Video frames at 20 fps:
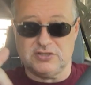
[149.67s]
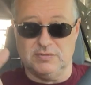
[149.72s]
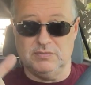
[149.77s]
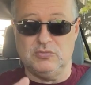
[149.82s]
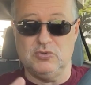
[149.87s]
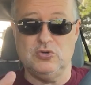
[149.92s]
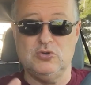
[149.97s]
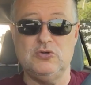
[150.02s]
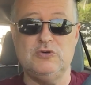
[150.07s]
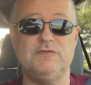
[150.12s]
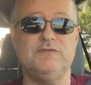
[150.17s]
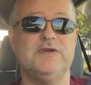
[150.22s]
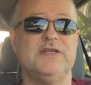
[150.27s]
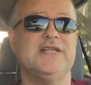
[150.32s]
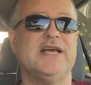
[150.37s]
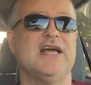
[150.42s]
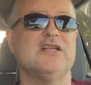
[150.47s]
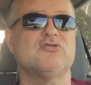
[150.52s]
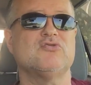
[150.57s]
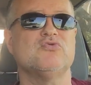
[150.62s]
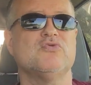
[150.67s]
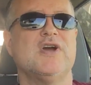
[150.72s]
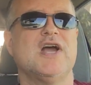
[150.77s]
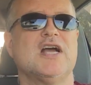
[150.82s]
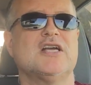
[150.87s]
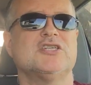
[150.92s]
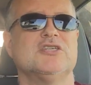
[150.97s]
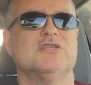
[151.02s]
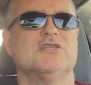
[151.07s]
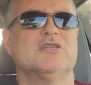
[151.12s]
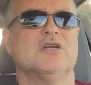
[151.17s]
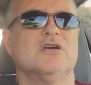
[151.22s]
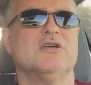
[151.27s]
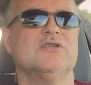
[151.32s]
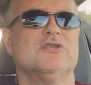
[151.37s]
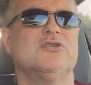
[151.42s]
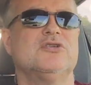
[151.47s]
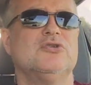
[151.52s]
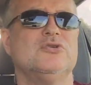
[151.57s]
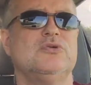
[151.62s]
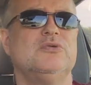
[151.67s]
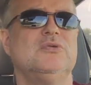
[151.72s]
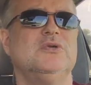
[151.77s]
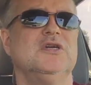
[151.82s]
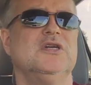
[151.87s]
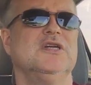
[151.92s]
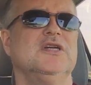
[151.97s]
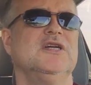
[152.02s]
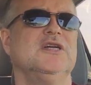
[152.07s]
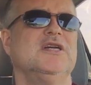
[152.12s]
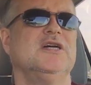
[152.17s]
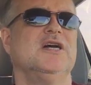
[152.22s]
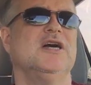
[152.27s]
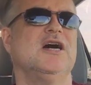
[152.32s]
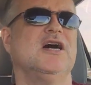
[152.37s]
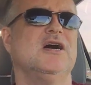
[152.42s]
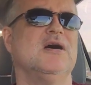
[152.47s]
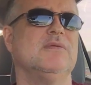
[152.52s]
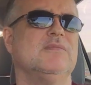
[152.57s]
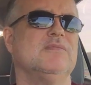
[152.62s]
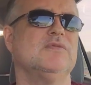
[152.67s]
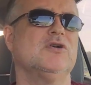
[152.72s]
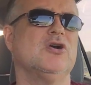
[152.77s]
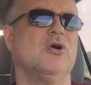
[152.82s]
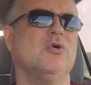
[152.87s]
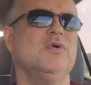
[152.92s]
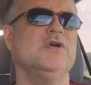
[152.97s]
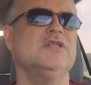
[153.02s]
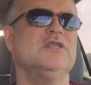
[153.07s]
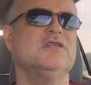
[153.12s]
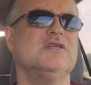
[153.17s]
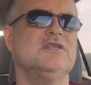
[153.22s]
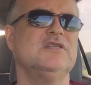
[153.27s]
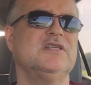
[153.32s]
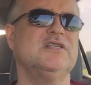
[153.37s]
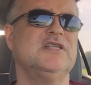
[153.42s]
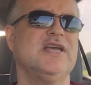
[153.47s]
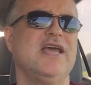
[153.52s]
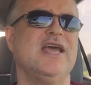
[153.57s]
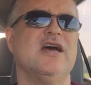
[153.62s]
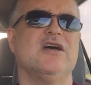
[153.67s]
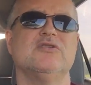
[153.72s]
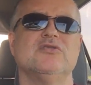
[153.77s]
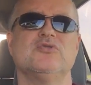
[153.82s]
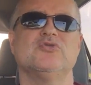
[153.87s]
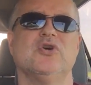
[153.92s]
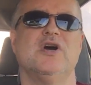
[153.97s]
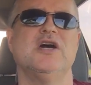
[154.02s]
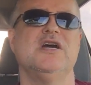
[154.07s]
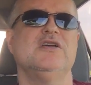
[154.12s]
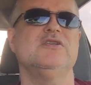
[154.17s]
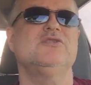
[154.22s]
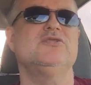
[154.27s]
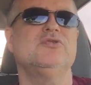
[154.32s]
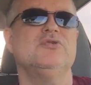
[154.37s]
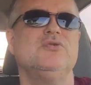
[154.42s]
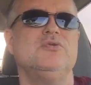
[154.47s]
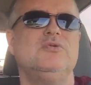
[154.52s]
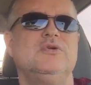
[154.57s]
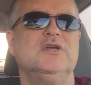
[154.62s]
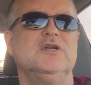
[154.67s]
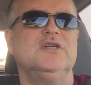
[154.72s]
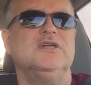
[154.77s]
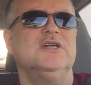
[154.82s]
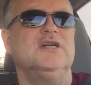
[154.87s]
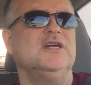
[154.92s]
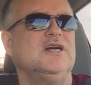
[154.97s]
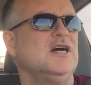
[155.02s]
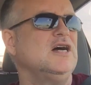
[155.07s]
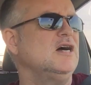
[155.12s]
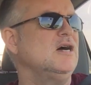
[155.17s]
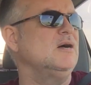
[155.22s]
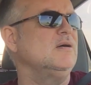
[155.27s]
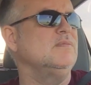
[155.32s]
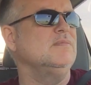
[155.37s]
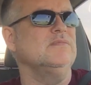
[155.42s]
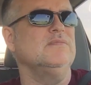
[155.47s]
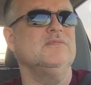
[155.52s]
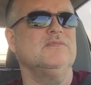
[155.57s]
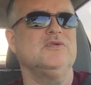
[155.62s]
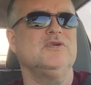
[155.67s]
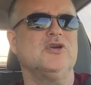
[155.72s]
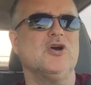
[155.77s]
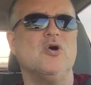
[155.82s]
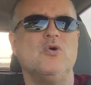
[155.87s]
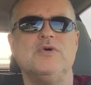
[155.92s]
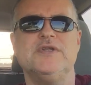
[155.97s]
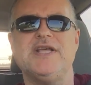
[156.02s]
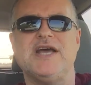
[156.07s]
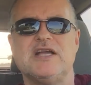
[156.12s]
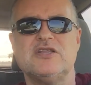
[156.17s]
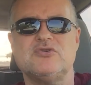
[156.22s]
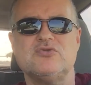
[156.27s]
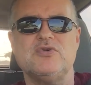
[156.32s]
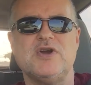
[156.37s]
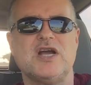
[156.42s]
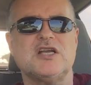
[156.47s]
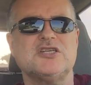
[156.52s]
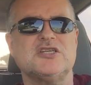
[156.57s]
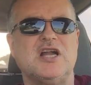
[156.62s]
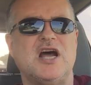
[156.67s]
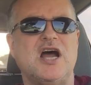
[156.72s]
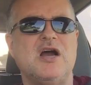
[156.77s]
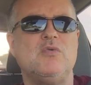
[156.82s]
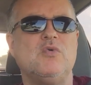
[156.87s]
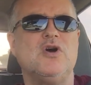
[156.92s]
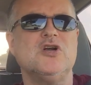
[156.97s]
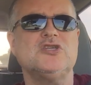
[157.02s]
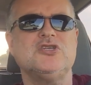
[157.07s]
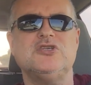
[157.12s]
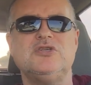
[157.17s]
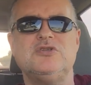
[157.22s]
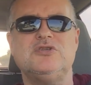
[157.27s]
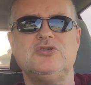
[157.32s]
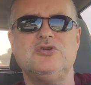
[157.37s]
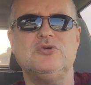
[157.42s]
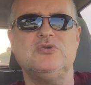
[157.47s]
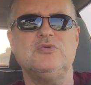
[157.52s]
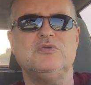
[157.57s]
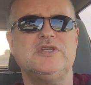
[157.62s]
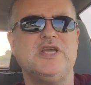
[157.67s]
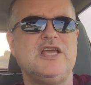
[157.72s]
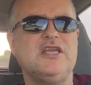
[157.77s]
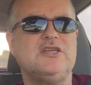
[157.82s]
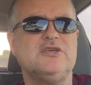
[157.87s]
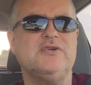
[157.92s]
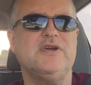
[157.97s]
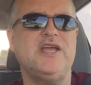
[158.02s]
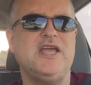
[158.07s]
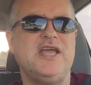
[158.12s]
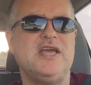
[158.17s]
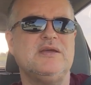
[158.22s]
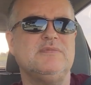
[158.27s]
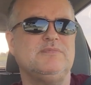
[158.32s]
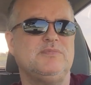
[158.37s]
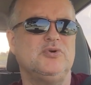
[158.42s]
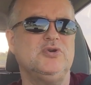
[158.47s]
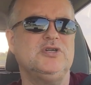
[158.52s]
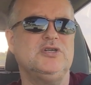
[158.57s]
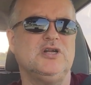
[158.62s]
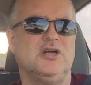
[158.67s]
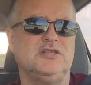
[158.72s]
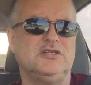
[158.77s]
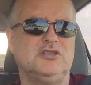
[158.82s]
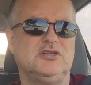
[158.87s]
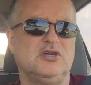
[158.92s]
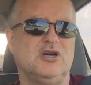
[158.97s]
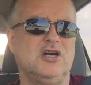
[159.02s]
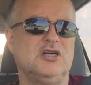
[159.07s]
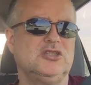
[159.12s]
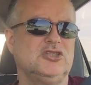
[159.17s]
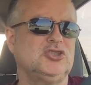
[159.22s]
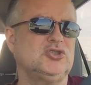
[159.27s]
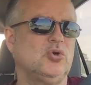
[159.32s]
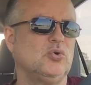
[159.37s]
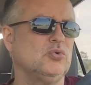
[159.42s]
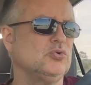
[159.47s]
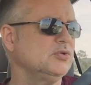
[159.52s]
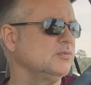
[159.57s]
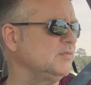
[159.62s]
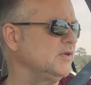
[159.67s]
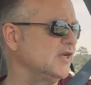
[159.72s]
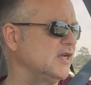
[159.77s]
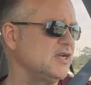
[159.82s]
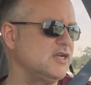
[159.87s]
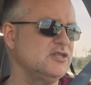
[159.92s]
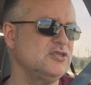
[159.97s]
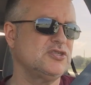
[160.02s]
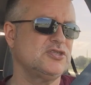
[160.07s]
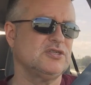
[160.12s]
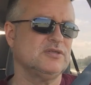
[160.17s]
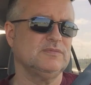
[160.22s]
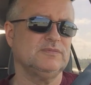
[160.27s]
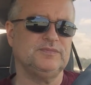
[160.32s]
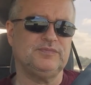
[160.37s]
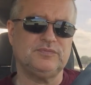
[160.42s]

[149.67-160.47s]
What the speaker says: move in that direction, starting to go into the down, trying to go in that direction, I want you to take your hand, put it on the dog's shoulder blades,